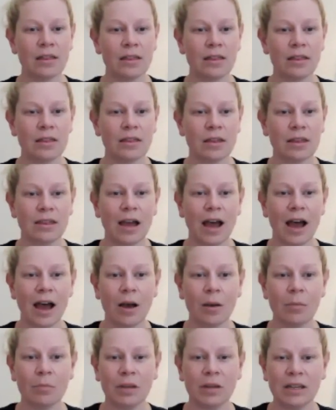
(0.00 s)
and the
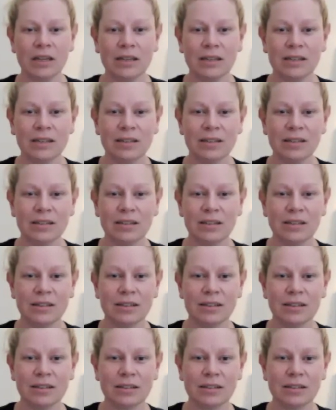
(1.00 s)
heartbeat
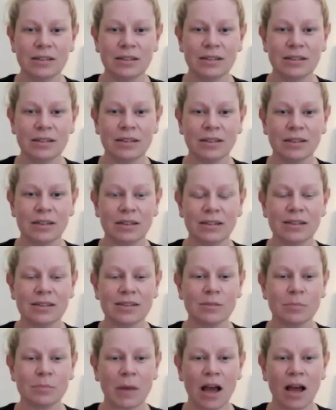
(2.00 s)
and the
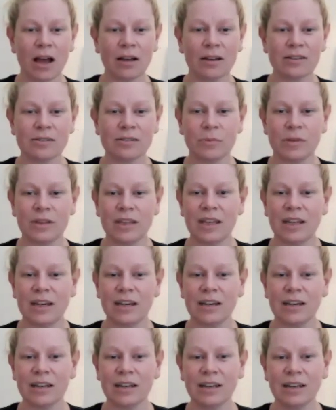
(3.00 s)
sparks
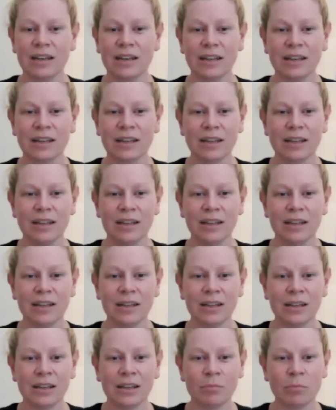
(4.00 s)
within.
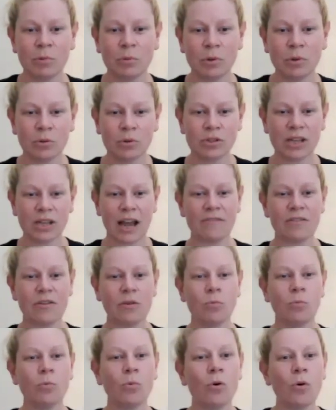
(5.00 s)
But we also have
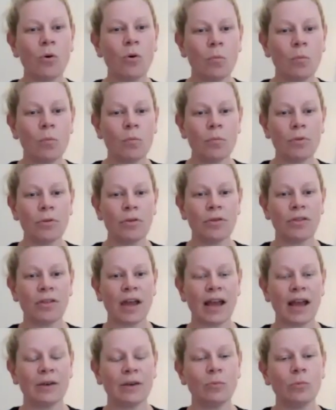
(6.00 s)
the warmth
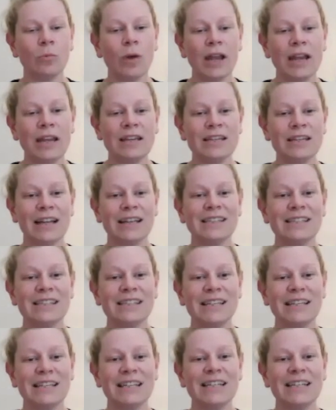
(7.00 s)
and weight and
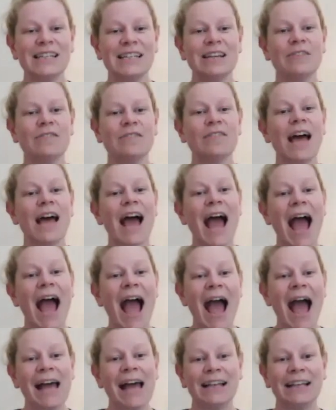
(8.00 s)
solidity of the
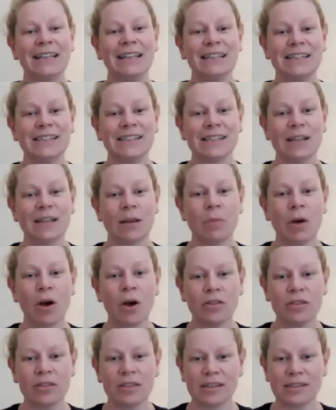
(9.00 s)
hands
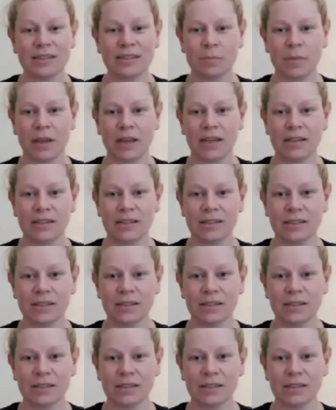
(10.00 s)
upon this space.